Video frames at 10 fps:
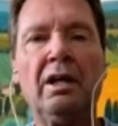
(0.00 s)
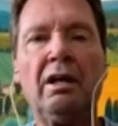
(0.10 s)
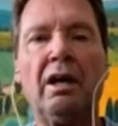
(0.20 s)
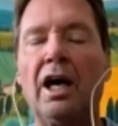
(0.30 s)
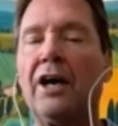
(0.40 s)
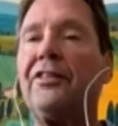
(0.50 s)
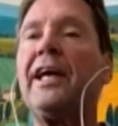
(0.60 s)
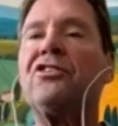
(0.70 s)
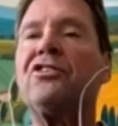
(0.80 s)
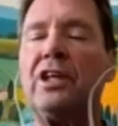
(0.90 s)

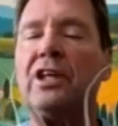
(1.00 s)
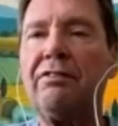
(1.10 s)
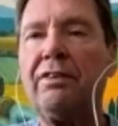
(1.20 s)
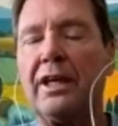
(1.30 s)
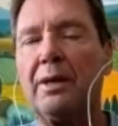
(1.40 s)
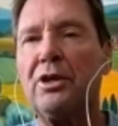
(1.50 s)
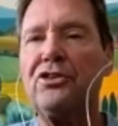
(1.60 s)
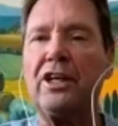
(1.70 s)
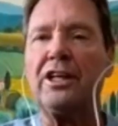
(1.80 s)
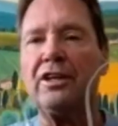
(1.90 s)
Thanks, Steve. I
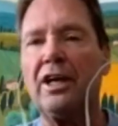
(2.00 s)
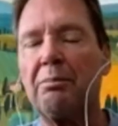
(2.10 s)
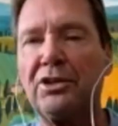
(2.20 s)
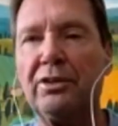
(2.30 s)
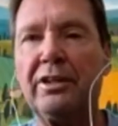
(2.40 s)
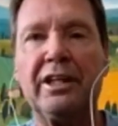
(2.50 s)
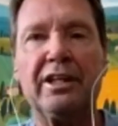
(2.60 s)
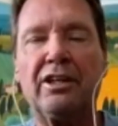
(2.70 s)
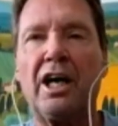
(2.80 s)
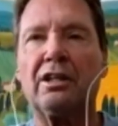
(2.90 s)
appreciate the opportunity to
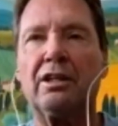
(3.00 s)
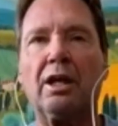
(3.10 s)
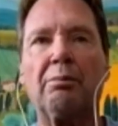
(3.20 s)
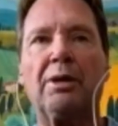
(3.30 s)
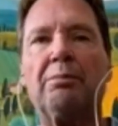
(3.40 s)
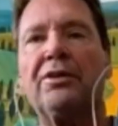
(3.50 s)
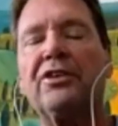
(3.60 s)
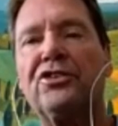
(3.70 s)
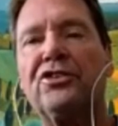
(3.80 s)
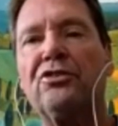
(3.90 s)
talk a little bit about the
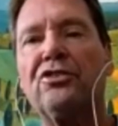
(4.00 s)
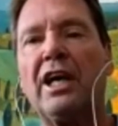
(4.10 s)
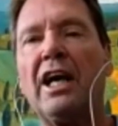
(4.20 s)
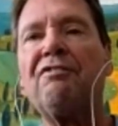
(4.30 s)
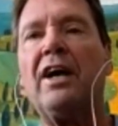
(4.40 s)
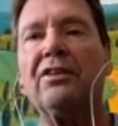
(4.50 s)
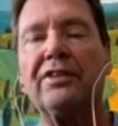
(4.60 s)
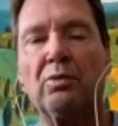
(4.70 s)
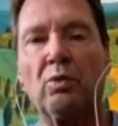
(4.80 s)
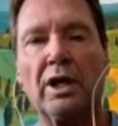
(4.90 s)
shoes that I found
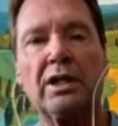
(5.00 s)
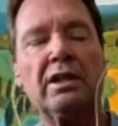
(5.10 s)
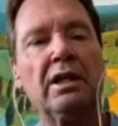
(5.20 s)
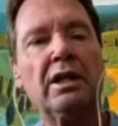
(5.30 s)
that worked.